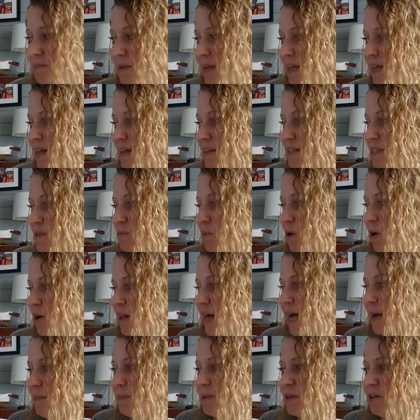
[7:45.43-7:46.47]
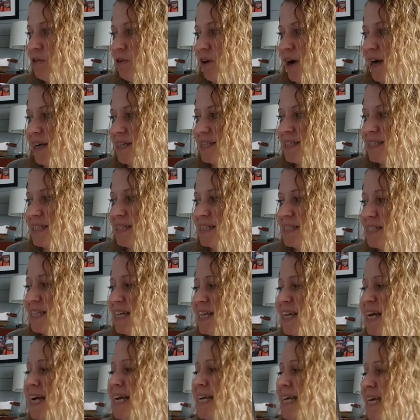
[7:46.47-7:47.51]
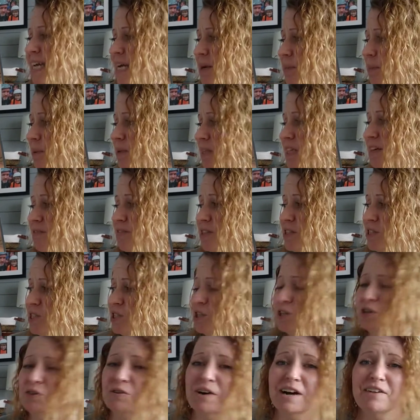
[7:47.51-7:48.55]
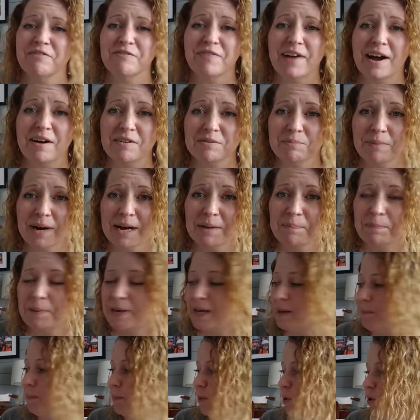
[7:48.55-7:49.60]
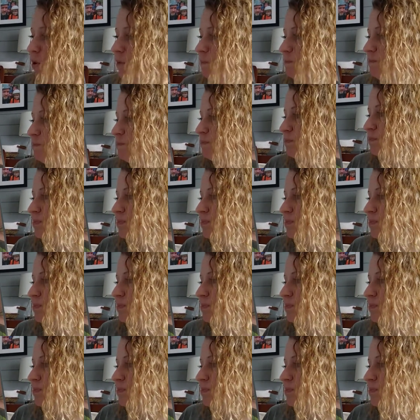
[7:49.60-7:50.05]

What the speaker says: making small happy cries that said, "I can't believe it's you! I found my people!"